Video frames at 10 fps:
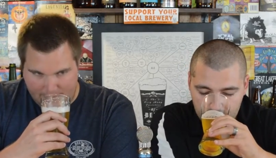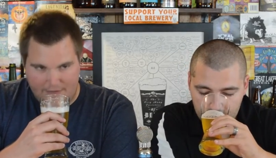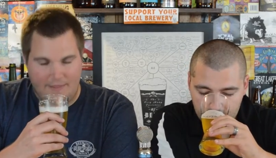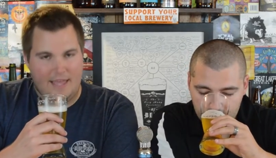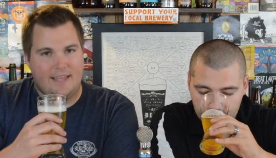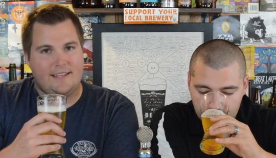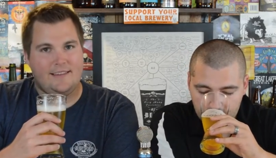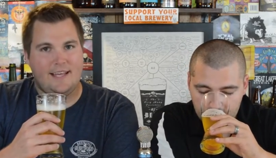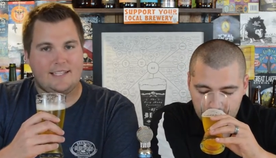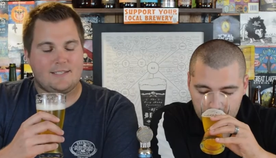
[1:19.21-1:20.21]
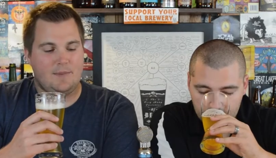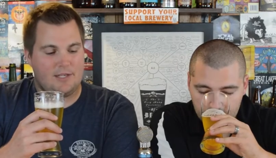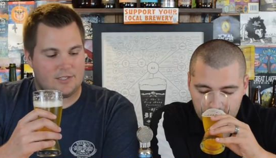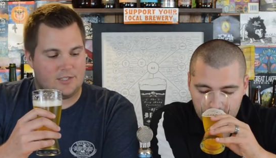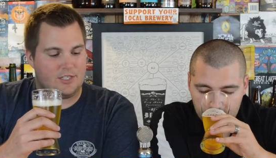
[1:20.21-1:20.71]
Speaker 1: and that that
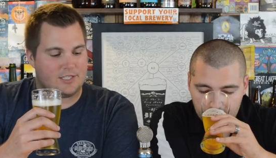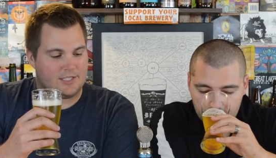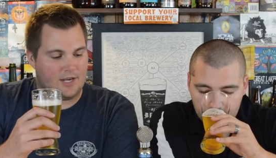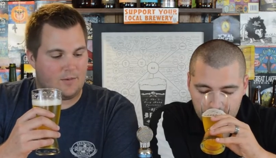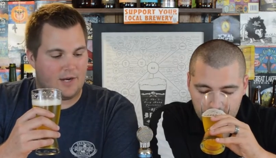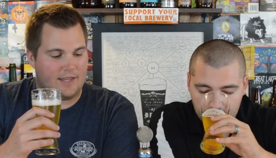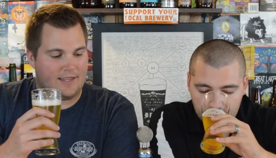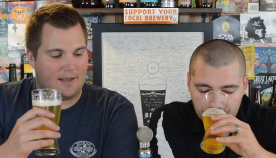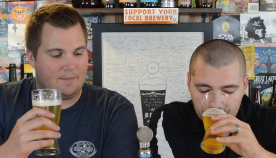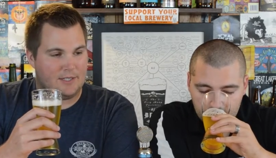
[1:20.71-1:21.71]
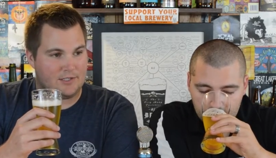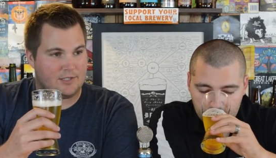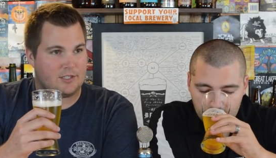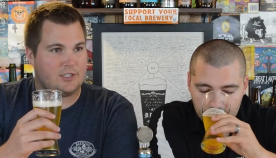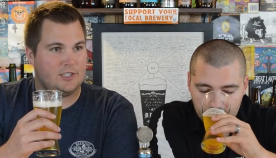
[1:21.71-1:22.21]
smells just like what I think a
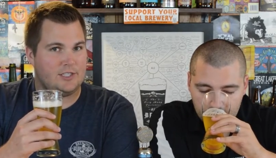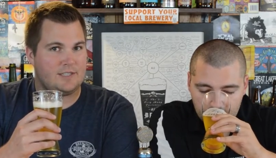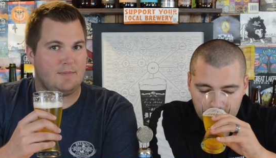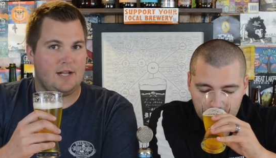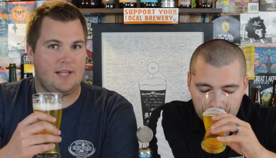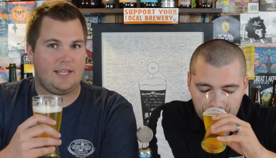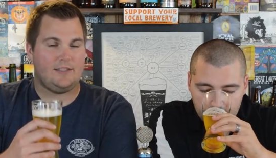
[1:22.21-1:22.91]
pilsner should smell like.